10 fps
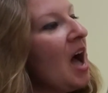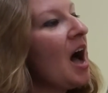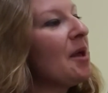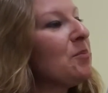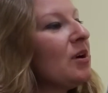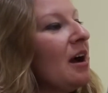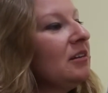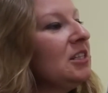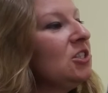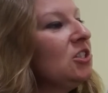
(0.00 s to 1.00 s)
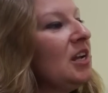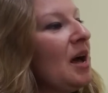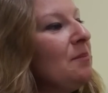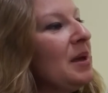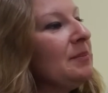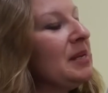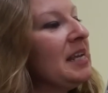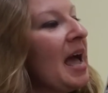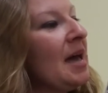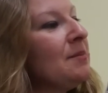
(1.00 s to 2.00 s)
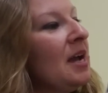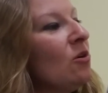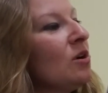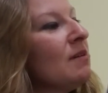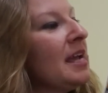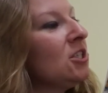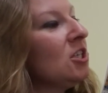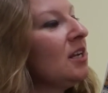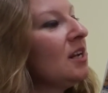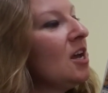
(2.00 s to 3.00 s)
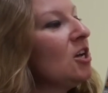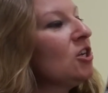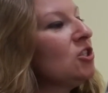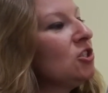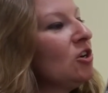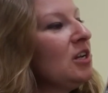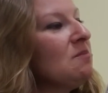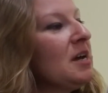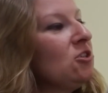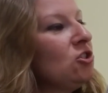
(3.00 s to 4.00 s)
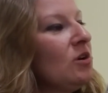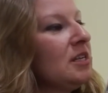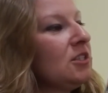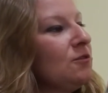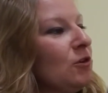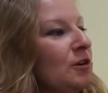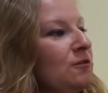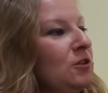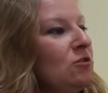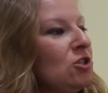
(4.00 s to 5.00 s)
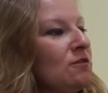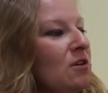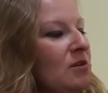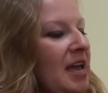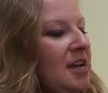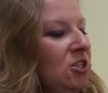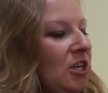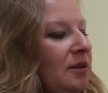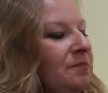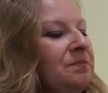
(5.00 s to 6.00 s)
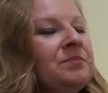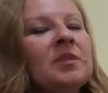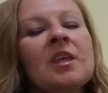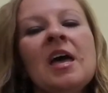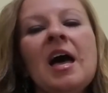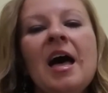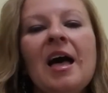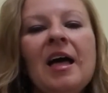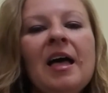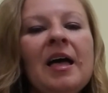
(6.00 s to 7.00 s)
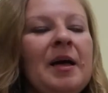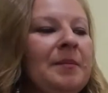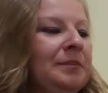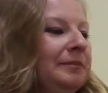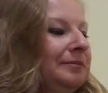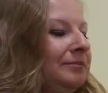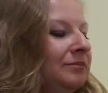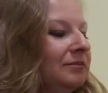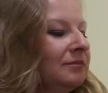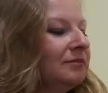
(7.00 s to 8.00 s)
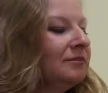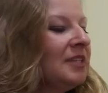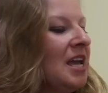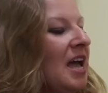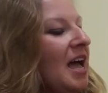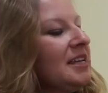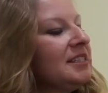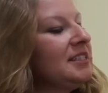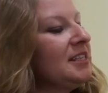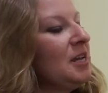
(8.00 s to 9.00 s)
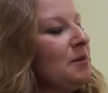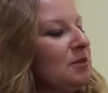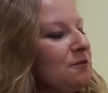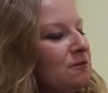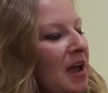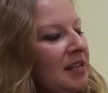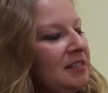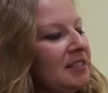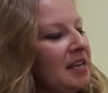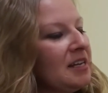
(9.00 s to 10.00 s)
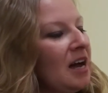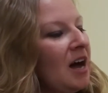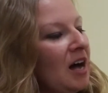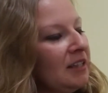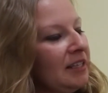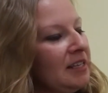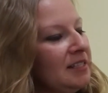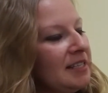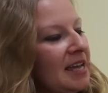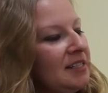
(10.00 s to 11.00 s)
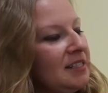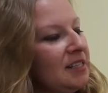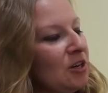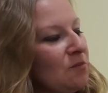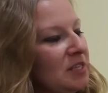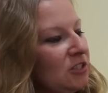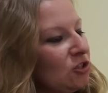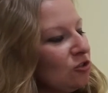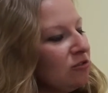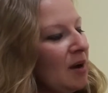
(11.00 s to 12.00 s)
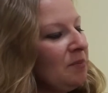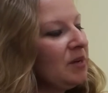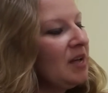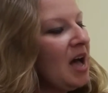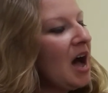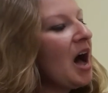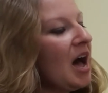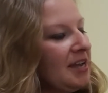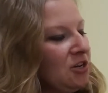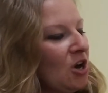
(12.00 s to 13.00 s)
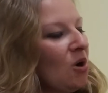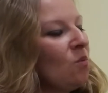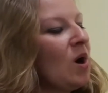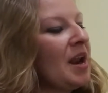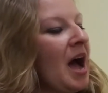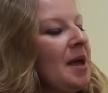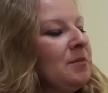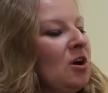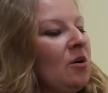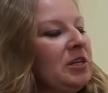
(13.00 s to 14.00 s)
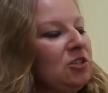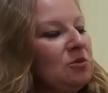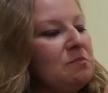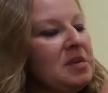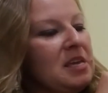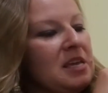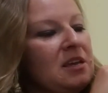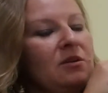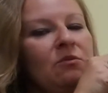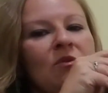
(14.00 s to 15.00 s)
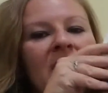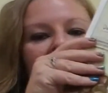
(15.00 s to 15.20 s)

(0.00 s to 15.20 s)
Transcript: I proudly stood up and began my oration concerning my choice for a future vocation. Ahem. Esteemed friends and colleagues and dear Mrs. Krupp, I know what I'm going to be when